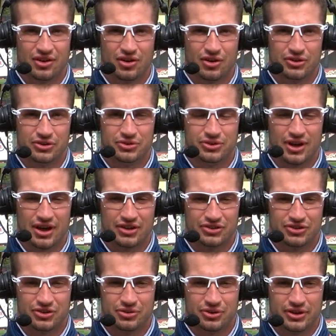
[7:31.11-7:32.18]
all you
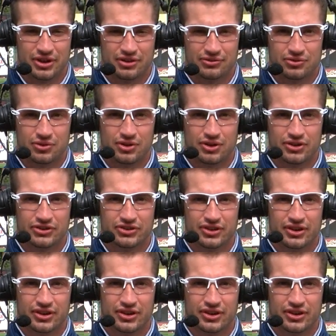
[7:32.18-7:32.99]
guys do here for us,